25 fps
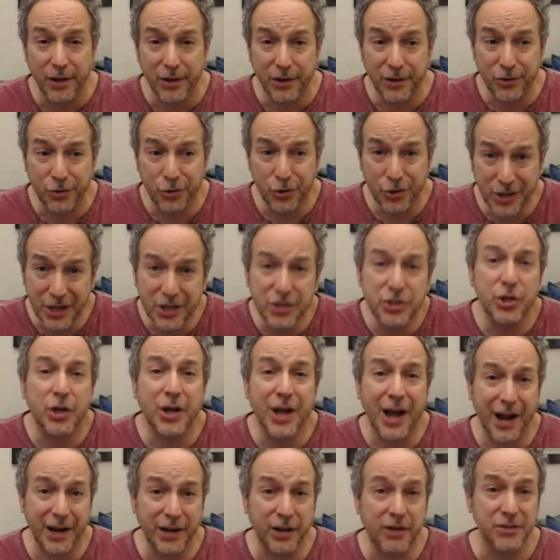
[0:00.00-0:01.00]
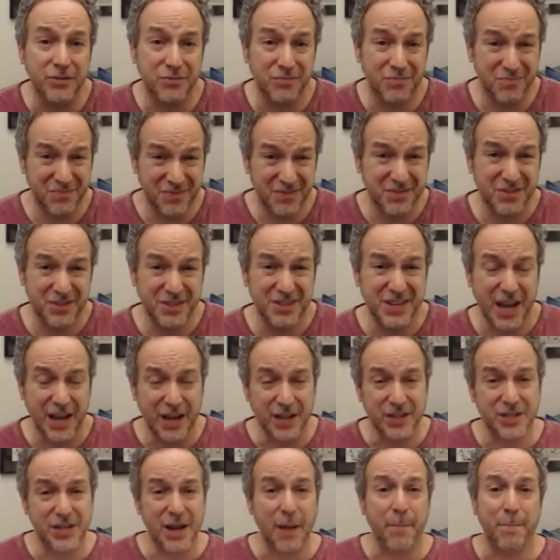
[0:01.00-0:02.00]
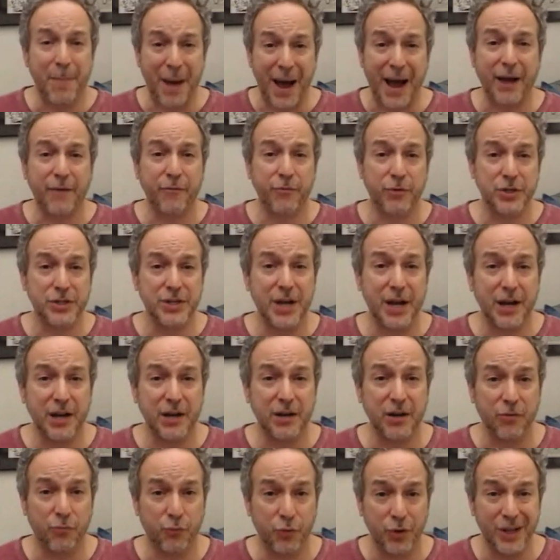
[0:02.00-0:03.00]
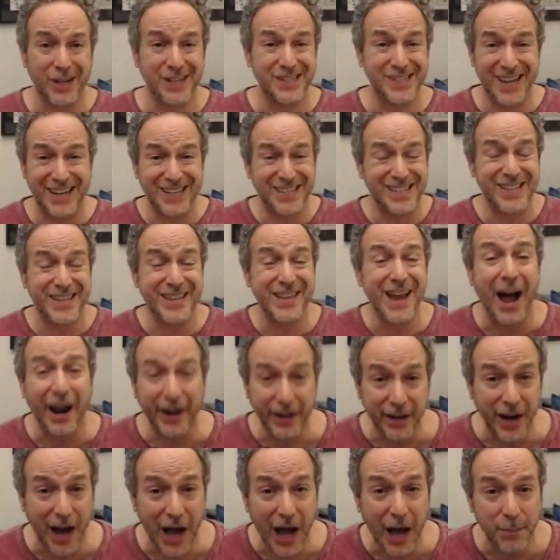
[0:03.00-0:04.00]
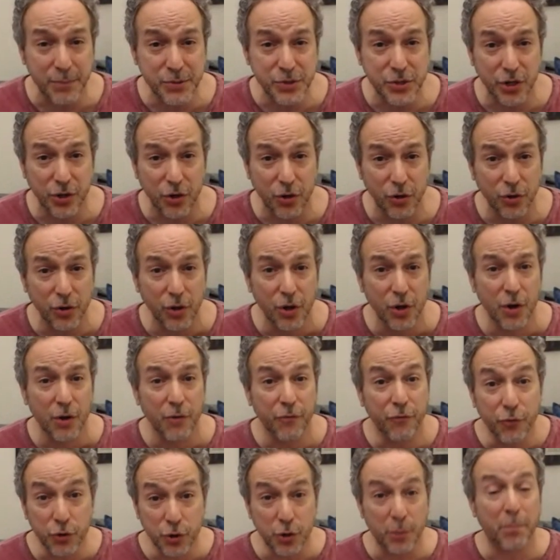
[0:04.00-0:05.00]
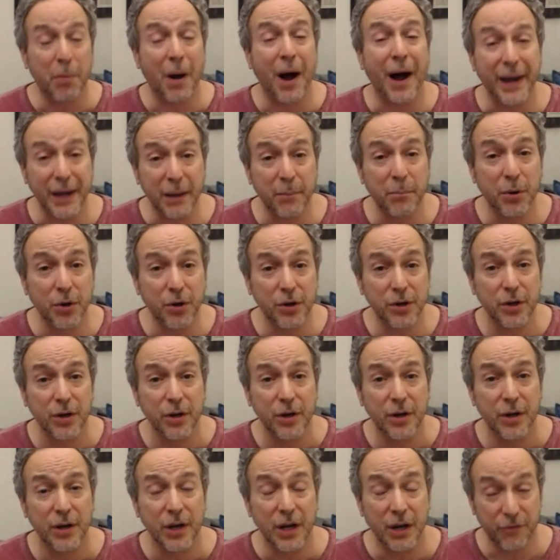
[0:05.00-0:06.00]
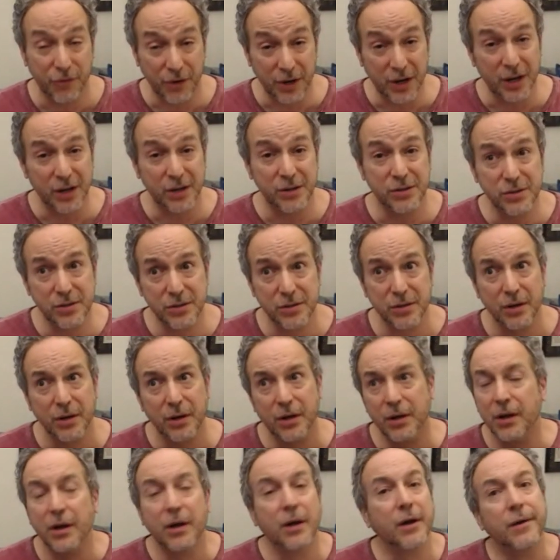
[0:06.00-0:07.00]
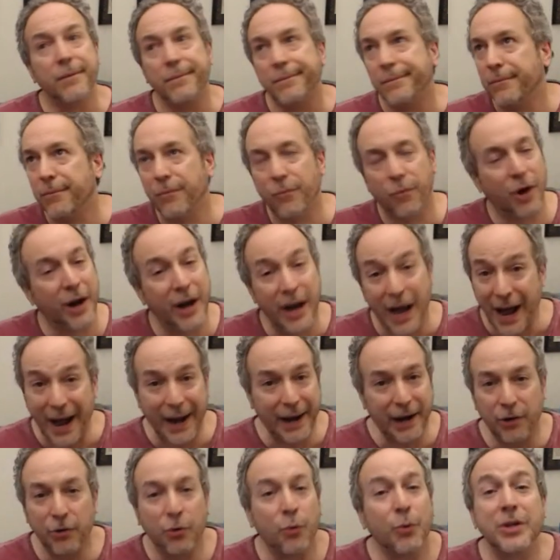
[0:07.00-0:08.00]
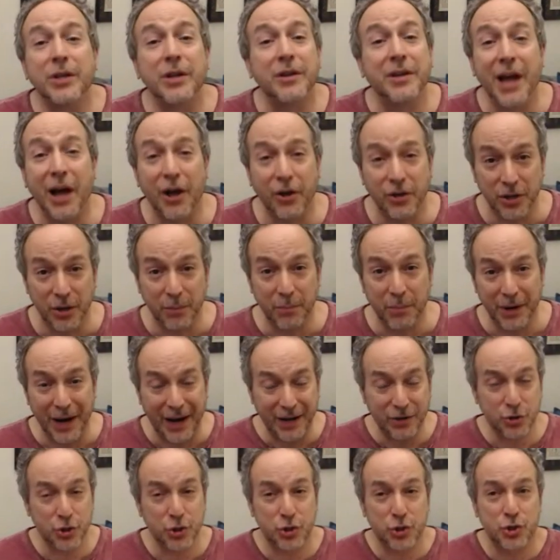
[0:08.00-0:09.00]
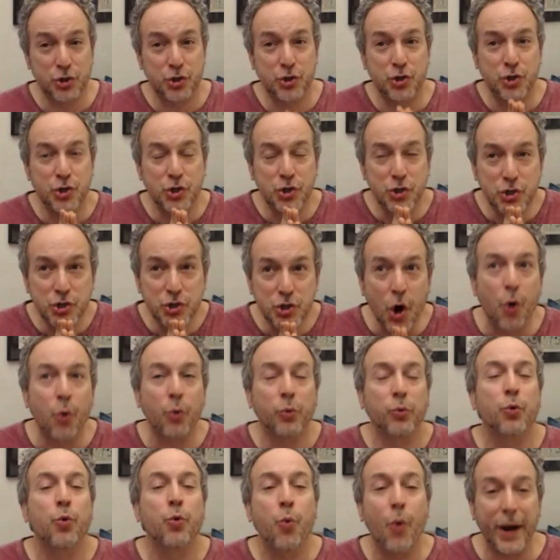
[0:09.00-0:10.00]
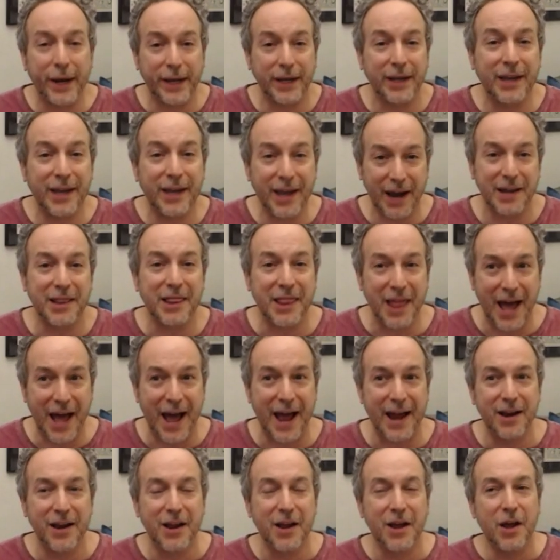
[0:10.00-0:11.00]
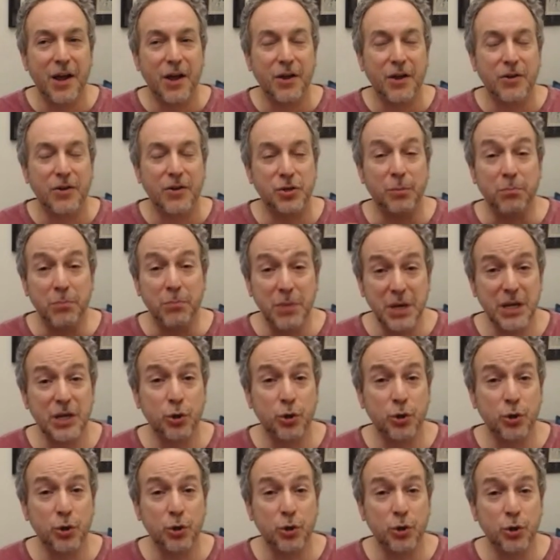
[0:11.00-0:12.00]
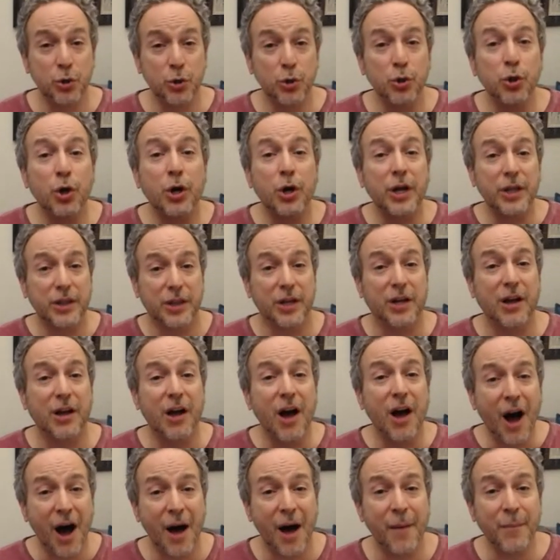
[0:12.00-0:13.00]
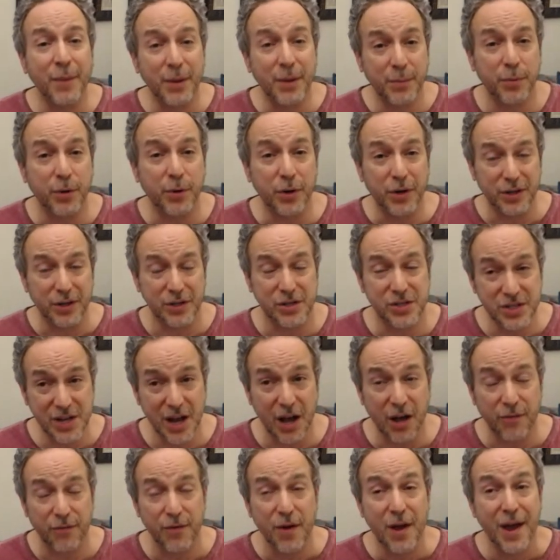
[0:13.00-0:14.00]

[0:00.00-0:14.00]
you need to kind of take a step back for a second and realize that's not an obstacle for you to buy a book. If it is, what I don't know what to tell you, but I just don't quite get that. To me, you look at the comic book itself, and if there's a